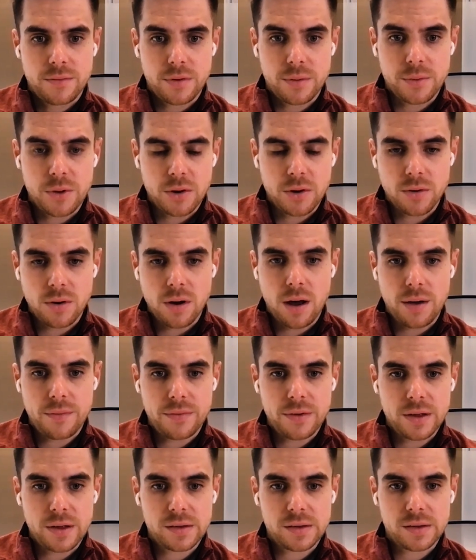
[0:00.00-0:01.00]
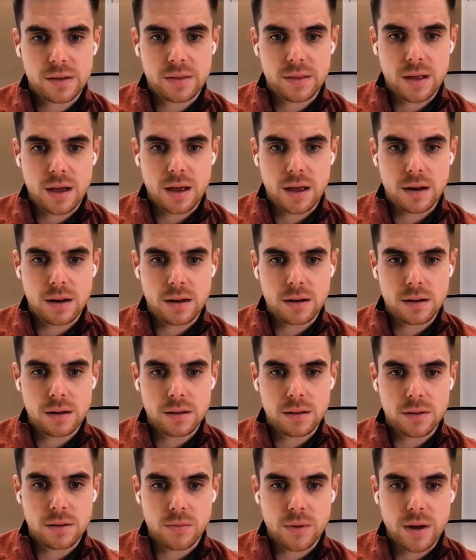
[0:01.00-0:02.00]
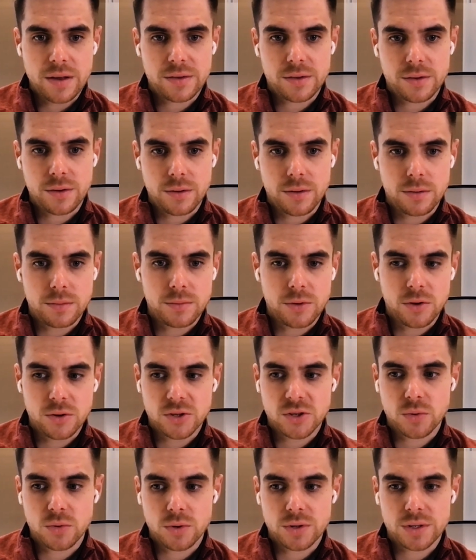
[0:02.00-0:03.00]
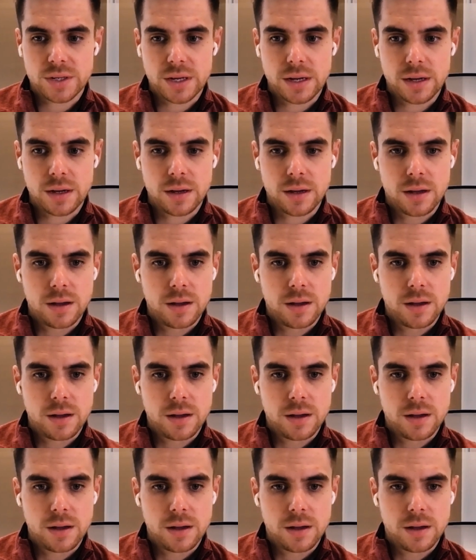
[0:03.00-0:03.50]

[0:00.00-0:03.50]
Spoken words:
your office, and then the rest you're sourcing